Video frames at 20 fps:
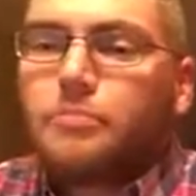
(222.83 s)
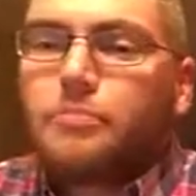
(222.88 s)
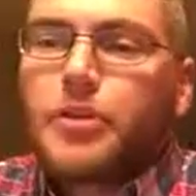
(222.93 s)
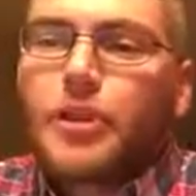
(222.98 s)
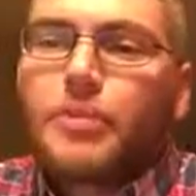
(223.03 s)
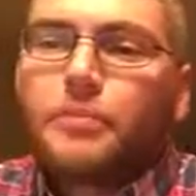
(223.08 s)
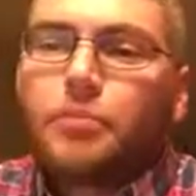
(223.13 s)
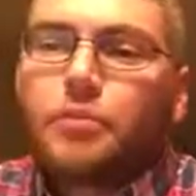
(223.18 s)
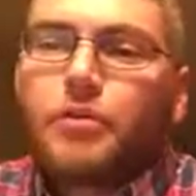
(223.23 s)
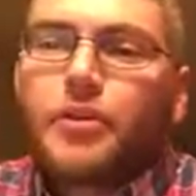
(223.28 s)

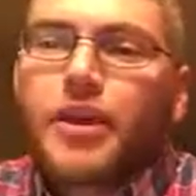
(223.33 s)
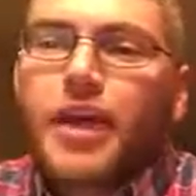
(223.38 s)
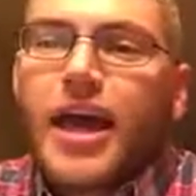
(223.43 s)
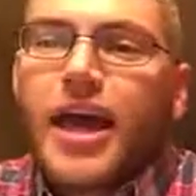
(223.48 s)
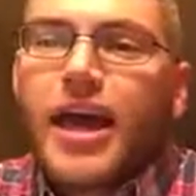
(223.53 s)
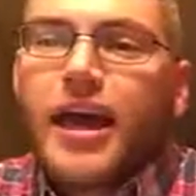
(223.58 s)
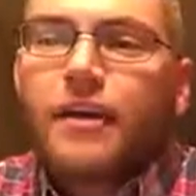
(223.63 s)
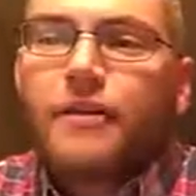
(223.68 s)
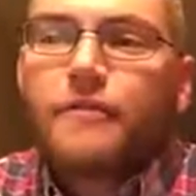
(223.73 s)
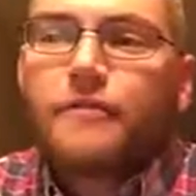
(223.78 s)
People that
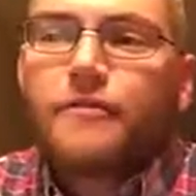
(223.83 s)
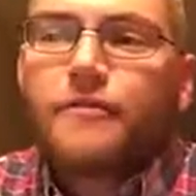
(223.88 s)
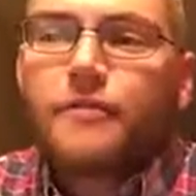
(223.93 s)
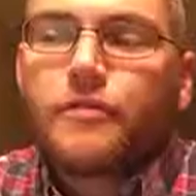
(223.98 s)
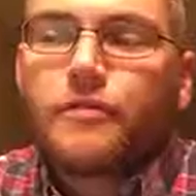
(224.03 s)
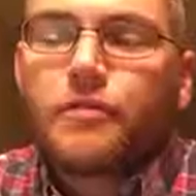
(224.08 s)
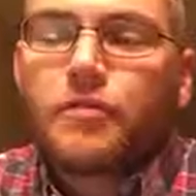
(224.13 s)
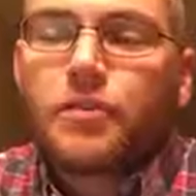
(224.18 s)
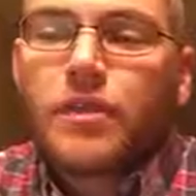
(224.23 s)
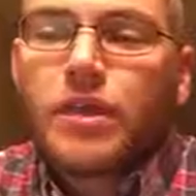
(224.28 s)
have
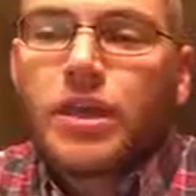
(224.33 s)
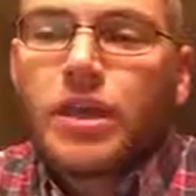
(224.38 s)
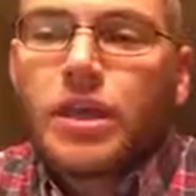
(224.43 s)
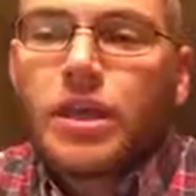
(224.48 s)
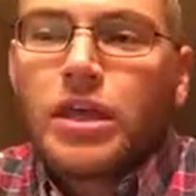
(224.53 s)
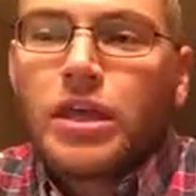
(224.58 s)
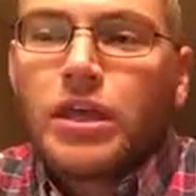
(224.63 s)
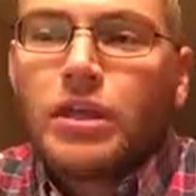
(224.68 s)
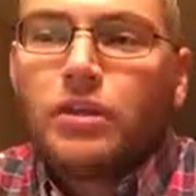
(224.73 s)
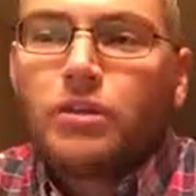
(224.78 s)

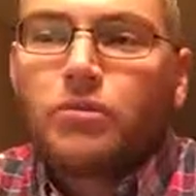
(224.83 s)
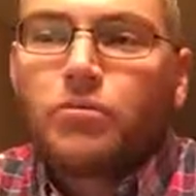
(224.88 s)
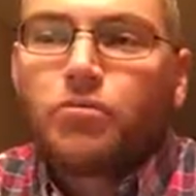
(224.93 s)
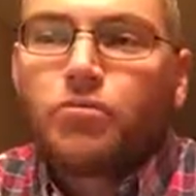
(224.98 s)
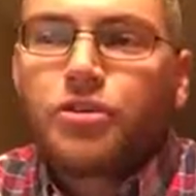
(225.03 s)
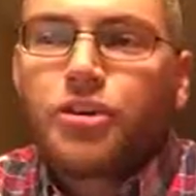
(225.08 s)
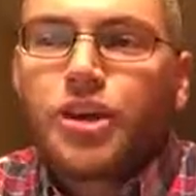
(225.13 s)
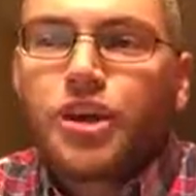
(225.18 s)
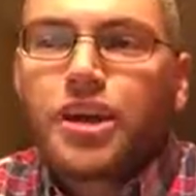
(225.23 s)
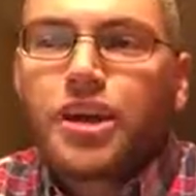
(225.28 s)
the
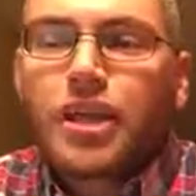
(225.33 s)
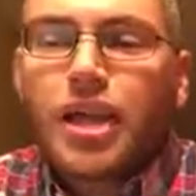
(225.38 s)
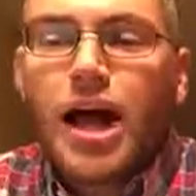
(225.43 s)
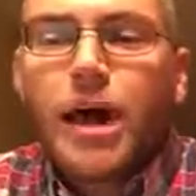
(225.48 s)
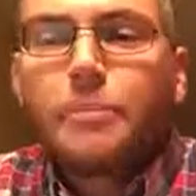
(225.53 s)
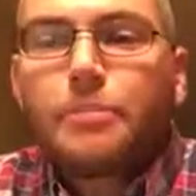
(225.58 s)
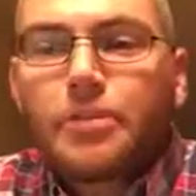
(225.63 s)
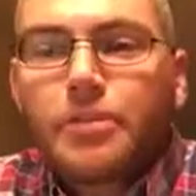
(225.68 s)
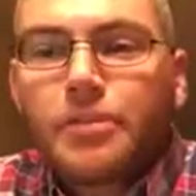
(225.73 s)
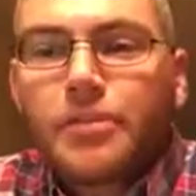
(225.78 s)

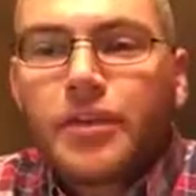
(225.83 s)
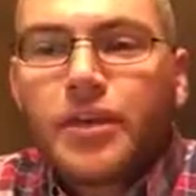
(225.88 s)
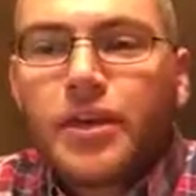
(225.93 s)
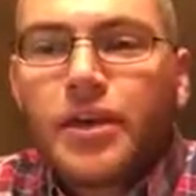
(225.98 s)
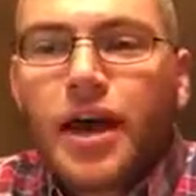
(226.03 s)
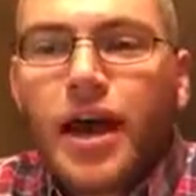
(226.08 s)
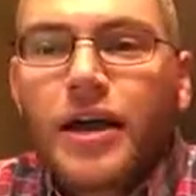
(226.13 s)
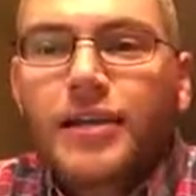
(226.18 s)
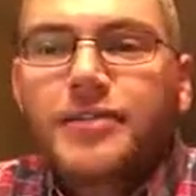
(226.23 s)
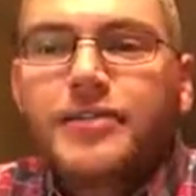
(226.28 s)

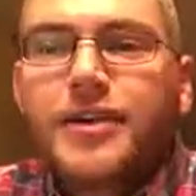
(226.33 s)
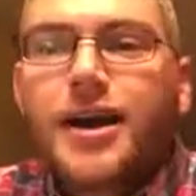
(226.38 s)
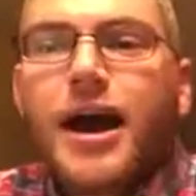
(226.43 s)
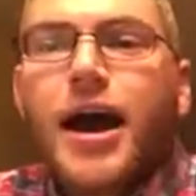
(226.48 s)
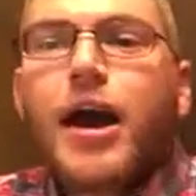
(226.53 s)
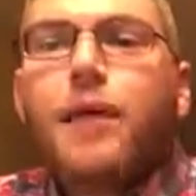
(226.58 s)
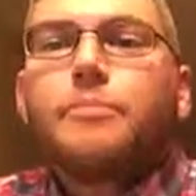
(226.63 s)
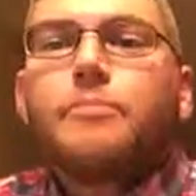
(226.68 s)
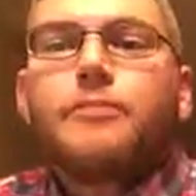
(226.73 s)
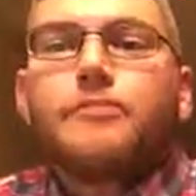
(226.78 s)
radiculopathy on
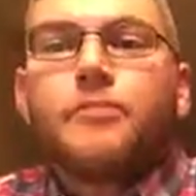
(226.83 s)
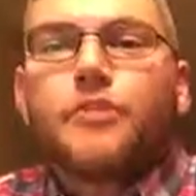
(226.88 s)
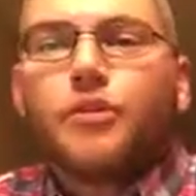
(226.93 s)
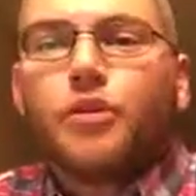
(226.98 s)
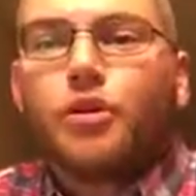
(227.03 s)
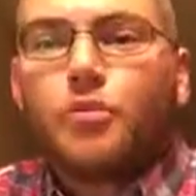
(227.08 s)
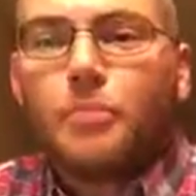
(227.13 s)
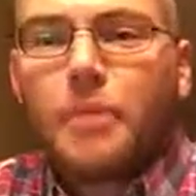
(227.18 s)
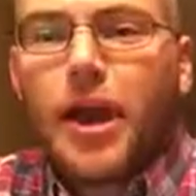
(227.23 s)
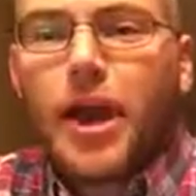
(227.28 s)
top of the
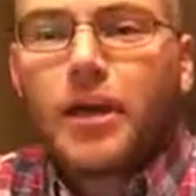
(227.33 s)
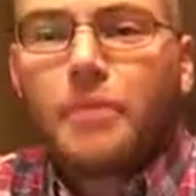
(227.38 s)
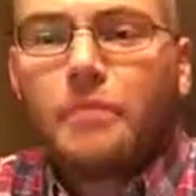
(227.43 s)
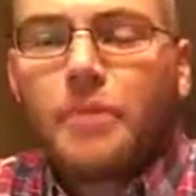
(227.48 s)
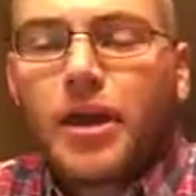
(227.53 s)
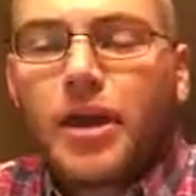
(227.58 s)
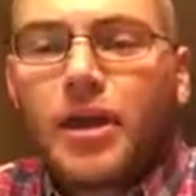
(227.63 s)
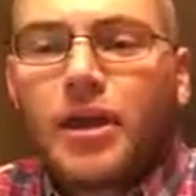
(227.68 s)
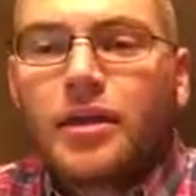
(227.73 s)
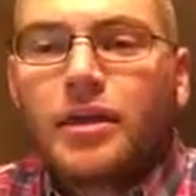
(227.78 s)
low back
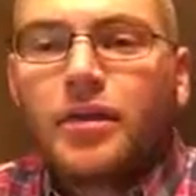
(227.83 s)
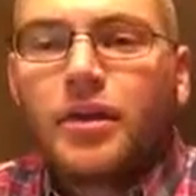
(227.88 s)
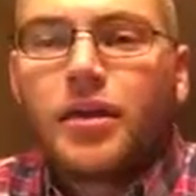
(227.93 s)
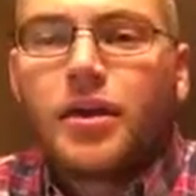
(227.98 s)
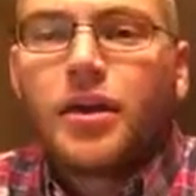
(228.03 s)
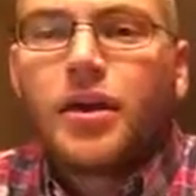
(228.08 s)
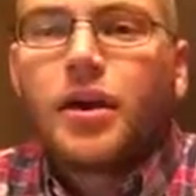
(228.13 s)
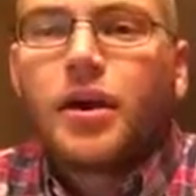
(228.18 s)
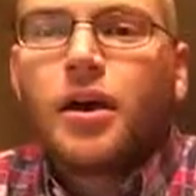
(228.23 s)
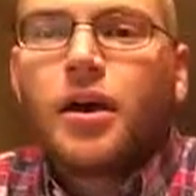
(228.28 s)
pain,
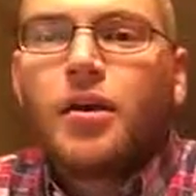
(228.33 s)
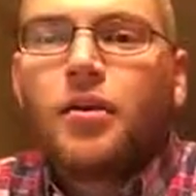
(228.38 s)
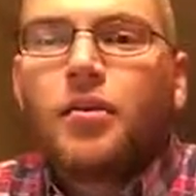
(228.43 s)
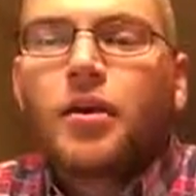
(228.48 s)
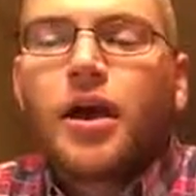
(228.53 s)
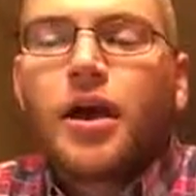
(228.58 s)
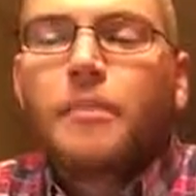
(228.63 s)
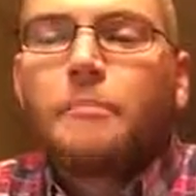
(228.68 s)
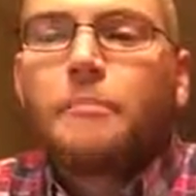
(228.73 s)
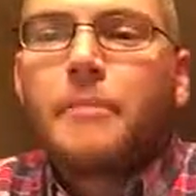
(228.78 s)

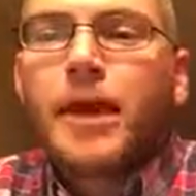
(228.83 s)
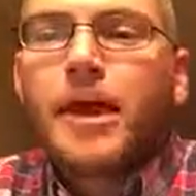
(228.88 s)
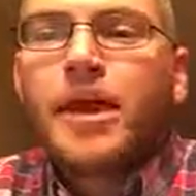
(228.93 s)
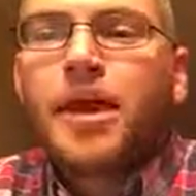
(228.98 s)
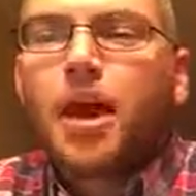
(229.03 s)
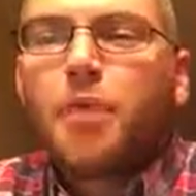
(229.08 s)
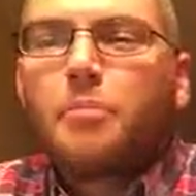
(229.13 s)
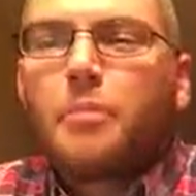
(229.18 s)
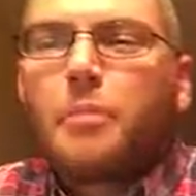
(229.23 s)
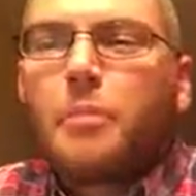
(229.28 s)
okay,
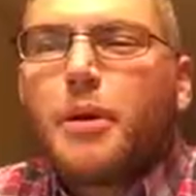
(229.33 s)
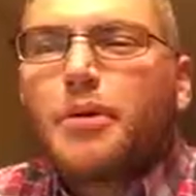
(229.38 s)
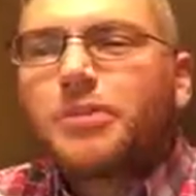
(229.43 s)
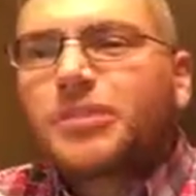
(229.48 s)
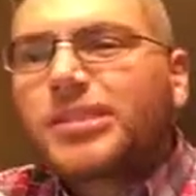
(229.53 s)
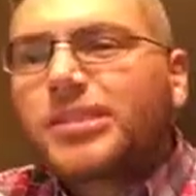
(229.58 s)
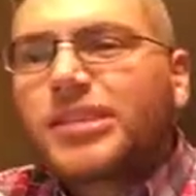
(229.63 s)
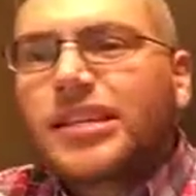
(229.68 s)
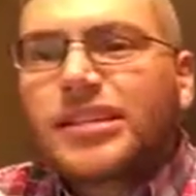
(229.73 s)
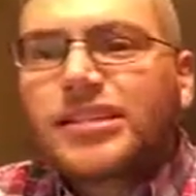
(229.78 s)
make up about
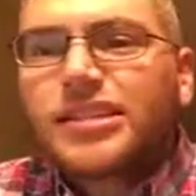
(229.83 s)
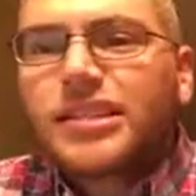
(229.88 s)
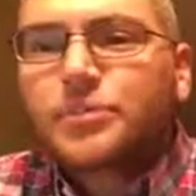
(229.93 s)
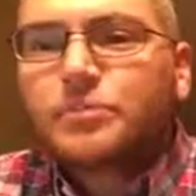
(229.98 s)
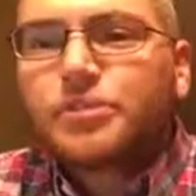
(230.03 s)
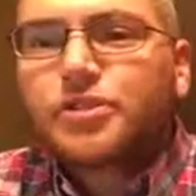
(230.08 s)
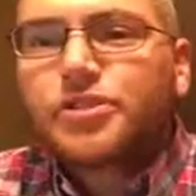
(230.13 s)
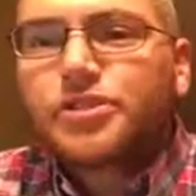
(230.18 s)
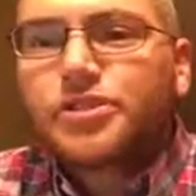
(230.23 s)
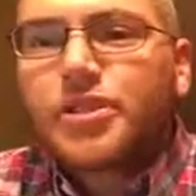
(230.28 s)

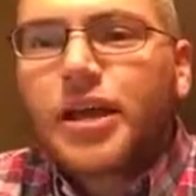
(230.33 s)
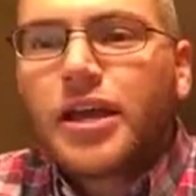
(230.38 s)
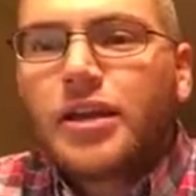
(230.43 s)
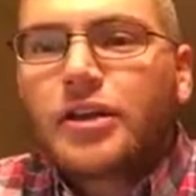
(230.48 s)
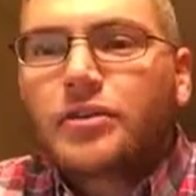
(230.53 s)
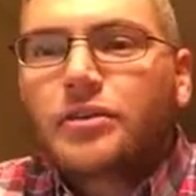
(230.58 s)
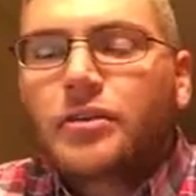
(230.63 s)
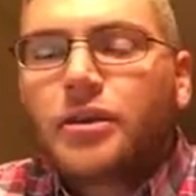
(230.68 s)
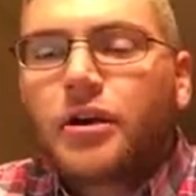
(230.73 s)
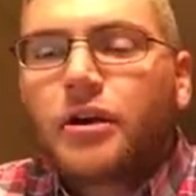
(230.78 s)

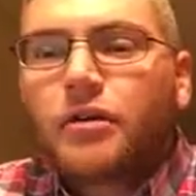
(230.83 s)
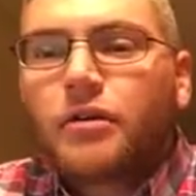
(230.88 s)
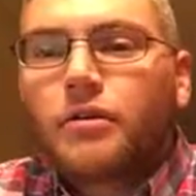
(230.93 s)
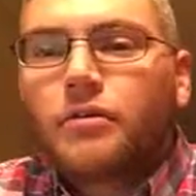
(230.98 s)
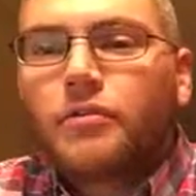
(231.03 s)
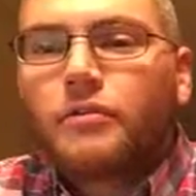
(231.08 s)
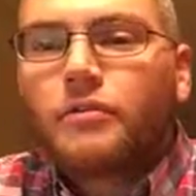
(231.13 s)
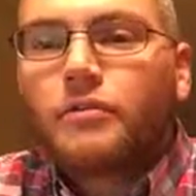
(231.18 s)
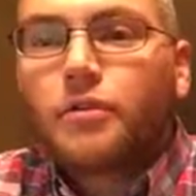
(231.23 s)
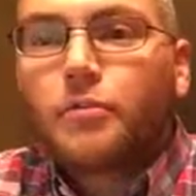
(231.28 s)
60%
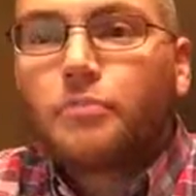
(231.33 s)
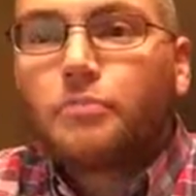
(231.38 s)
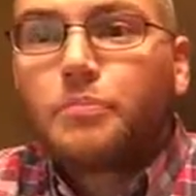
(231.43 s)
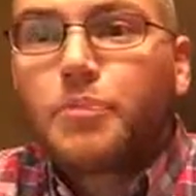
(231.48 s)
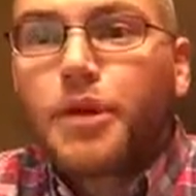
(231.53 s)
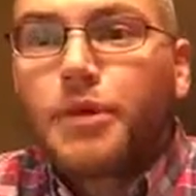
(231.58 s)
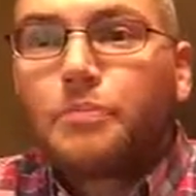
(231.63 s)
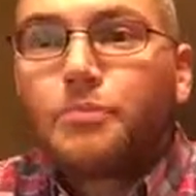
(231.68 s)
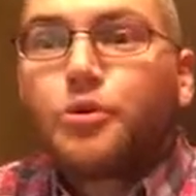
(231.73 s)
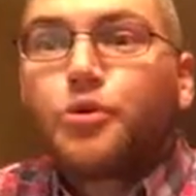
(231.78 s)
of the
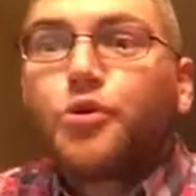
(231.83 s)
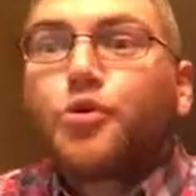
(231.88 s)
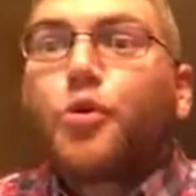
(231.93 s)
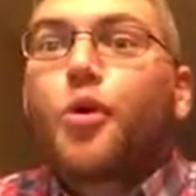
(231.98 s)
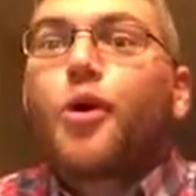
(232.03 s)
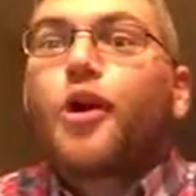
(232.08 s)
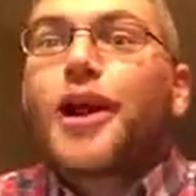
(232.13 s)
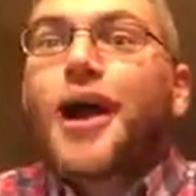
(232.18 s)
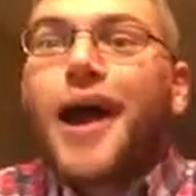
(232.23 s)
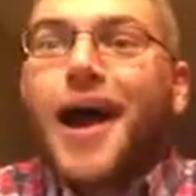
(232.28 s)
people who
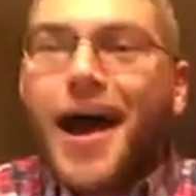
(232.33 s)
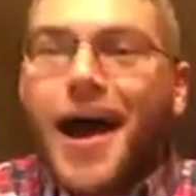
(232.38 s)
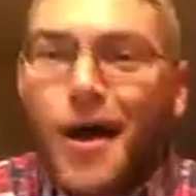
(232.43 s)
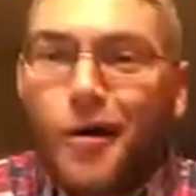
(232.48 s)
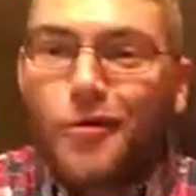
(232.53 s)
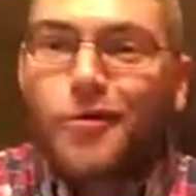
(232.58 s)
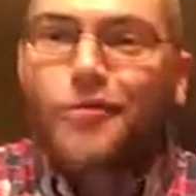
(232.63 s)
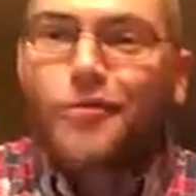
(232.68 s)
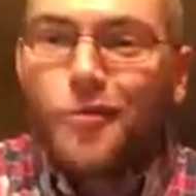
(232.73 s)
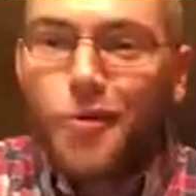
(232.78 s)
are
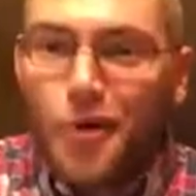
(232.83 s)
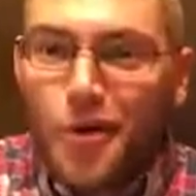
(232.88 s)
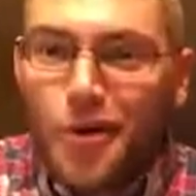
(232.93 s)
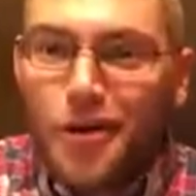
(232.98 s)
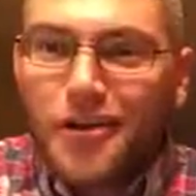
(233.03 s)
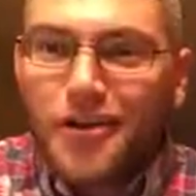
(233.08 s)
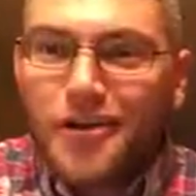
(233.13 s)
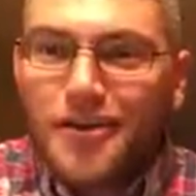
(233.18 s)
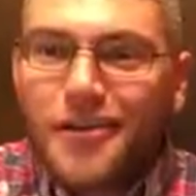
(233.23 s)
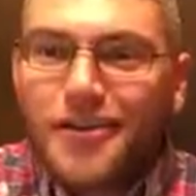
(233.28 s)
out of
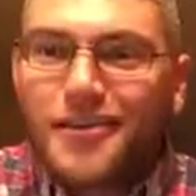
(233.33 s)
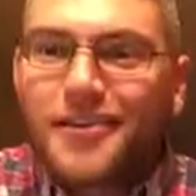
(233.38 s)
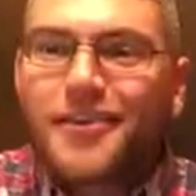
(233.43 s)
work